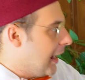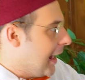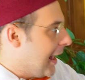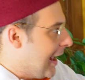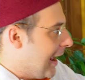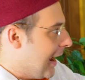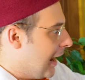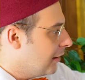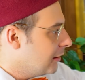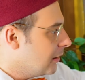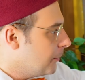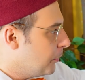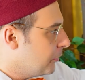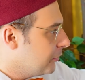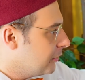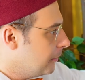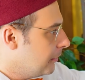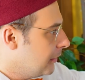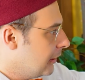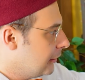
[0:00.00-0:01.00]
And the
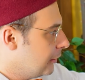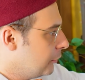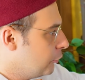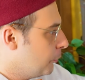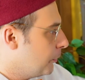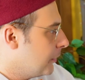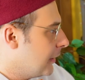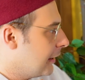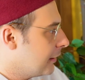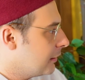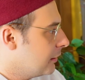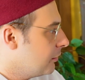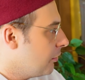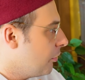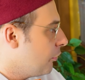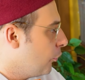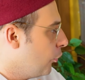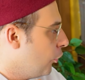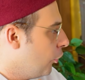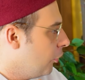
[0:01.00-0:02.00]
possibility to practice
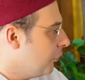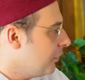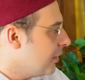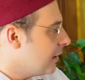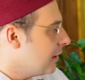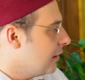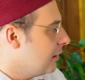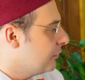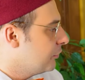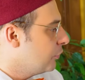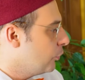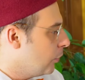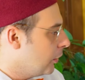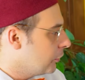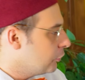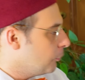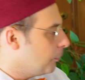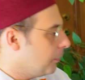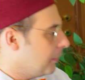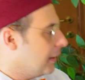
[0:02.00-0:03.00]
through all the keys. You
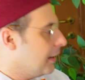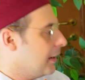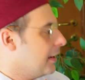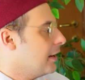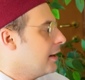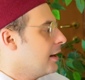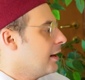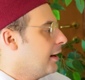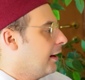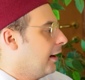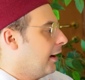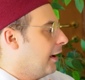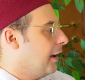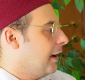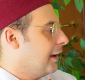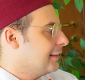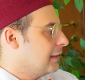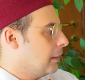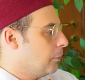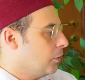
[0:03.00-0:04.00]
want to play
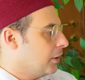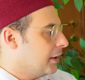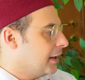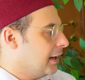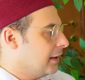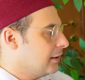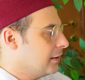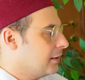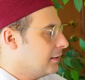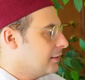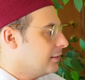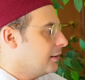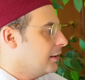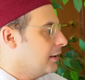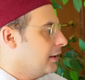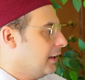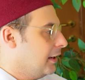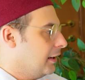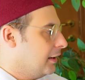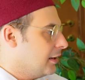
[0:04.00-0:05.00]
a double cadence
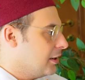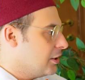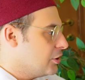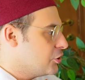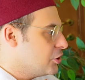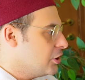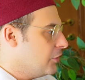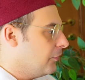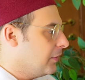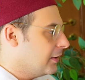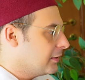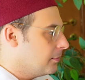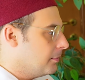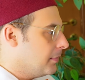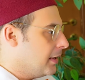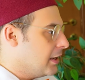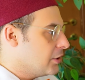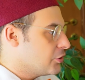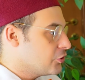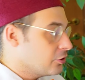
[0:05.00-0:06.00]
in G flat
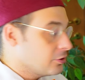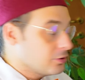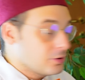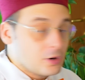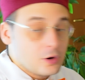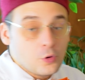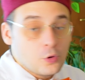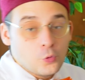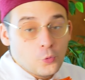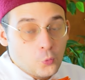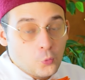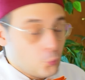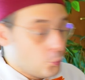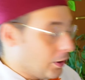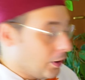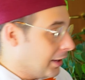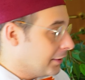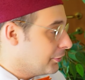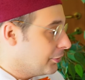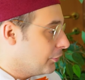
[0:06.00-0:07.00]
major?
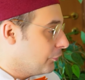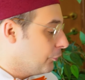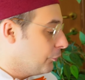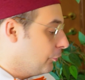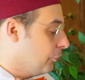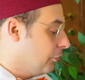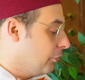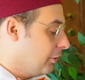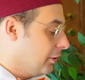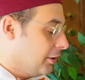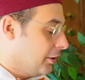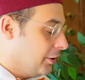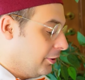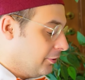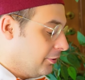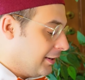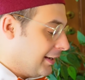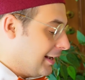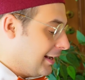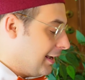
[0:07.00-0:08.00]
Wonderful,
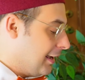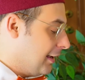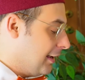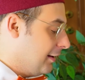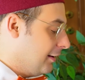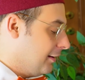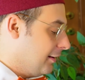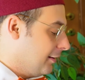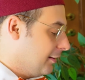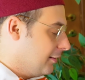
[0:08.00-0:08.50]
you can.